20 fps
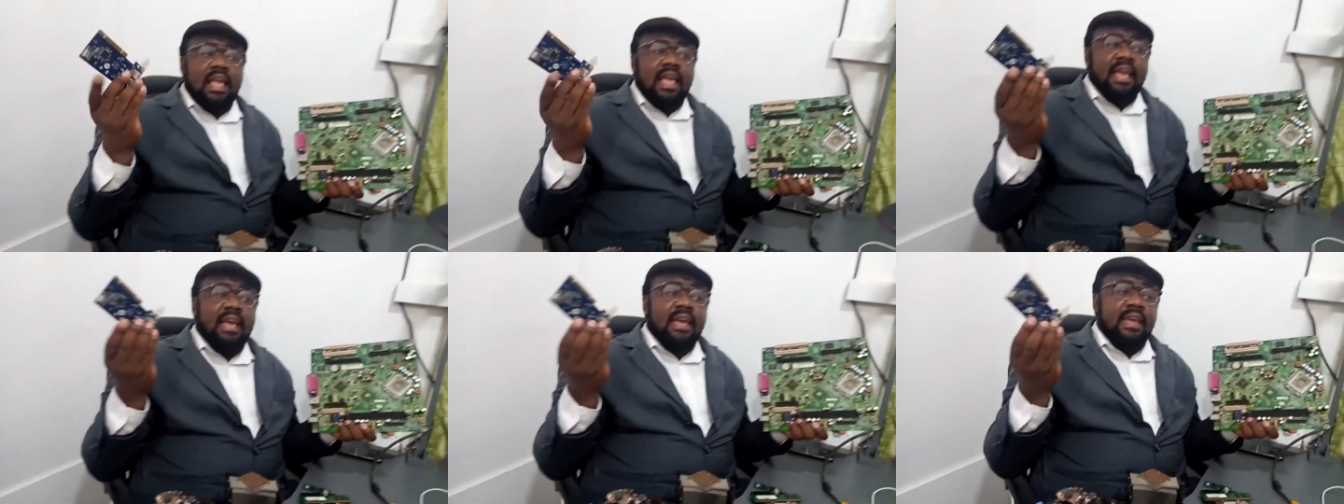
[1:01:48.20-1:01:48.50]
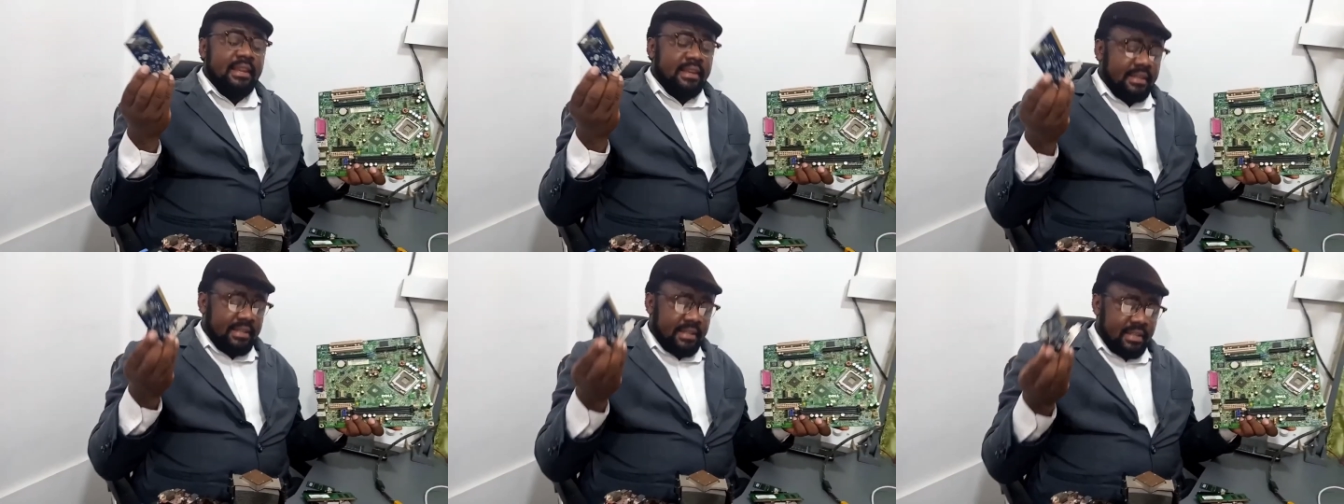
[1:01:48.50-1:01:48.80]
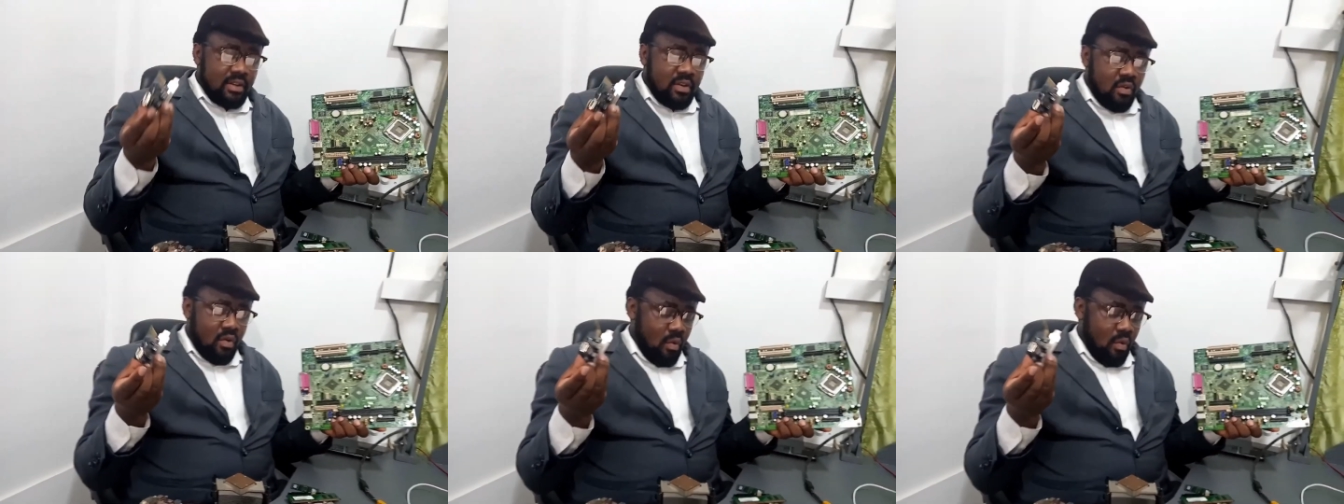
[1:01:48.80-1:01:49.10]
And
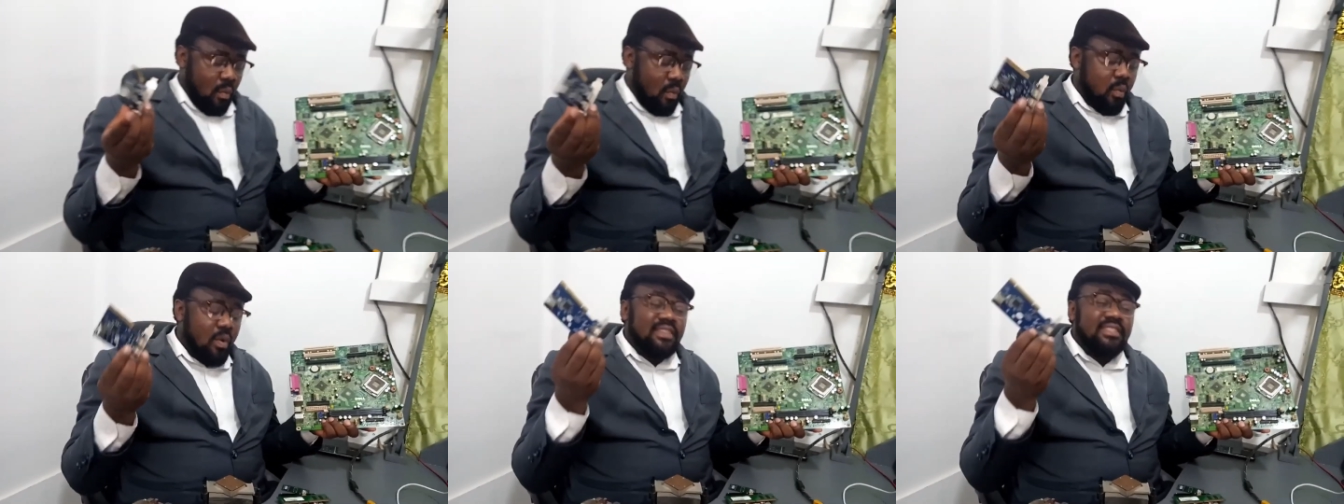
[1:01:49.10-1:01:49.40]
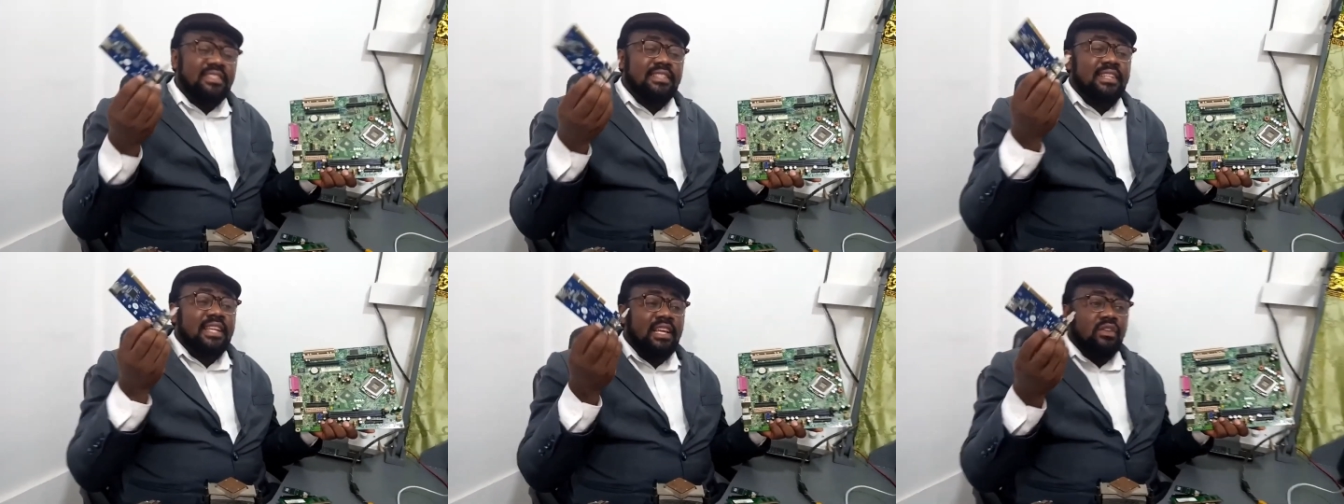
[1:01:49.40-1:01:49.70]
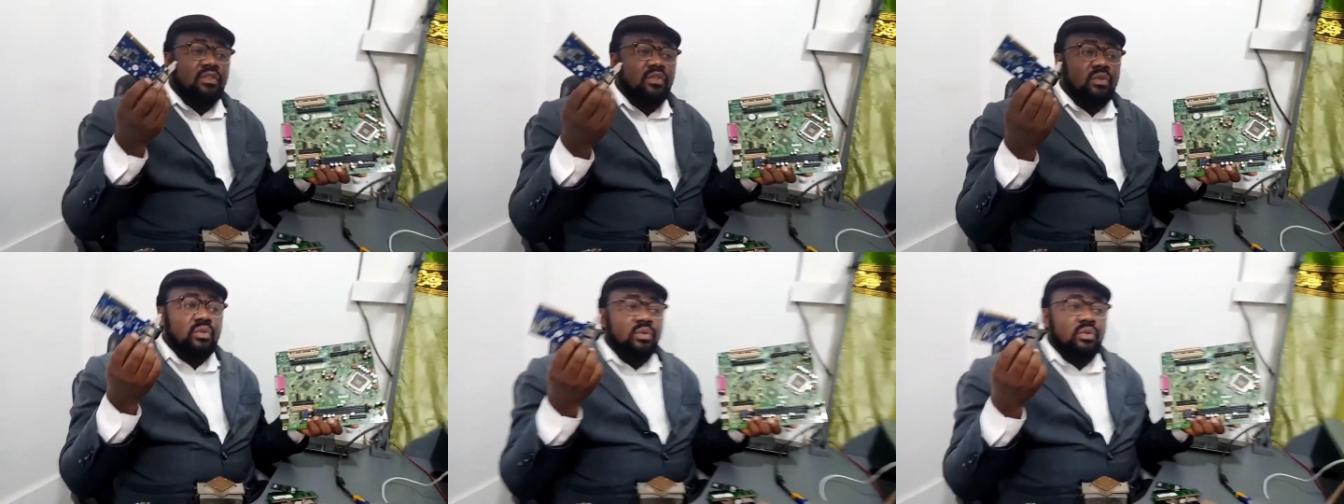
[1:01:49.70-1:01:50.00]
what they
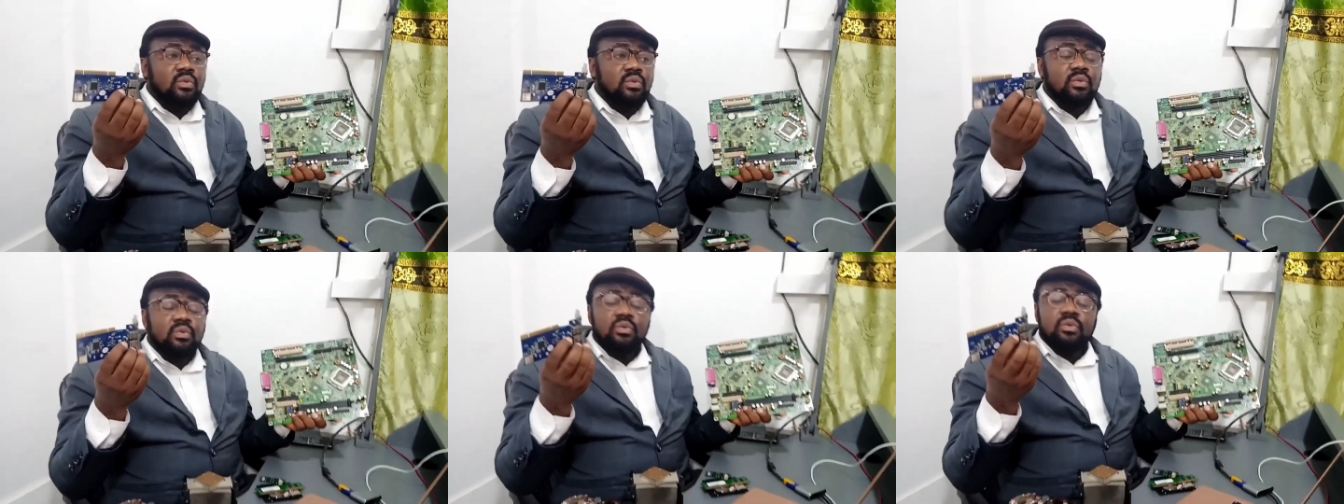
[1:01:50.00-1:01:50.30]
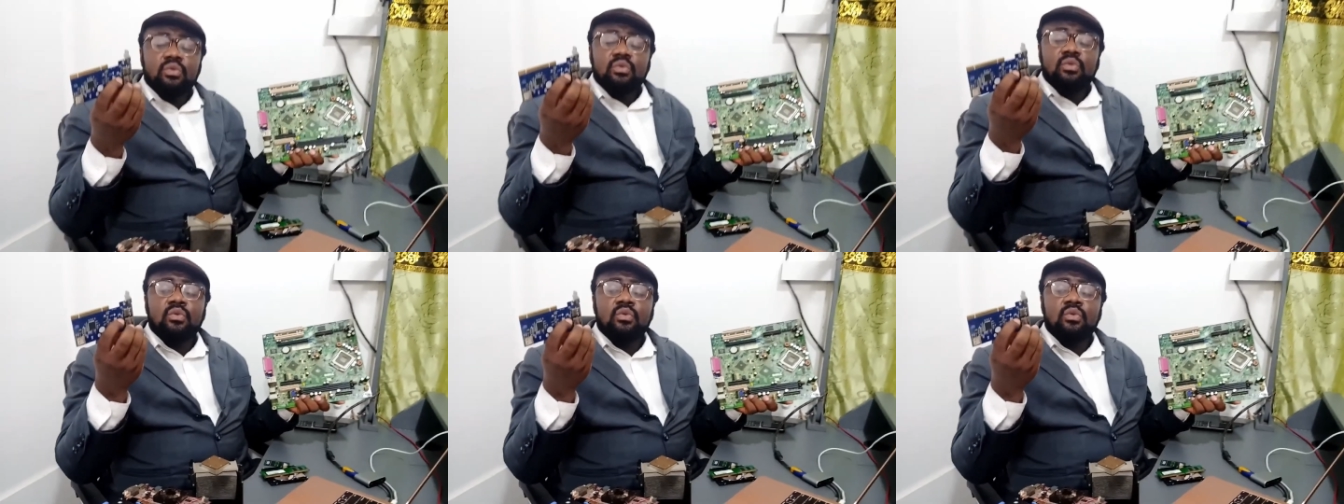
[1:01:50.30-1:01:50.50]
do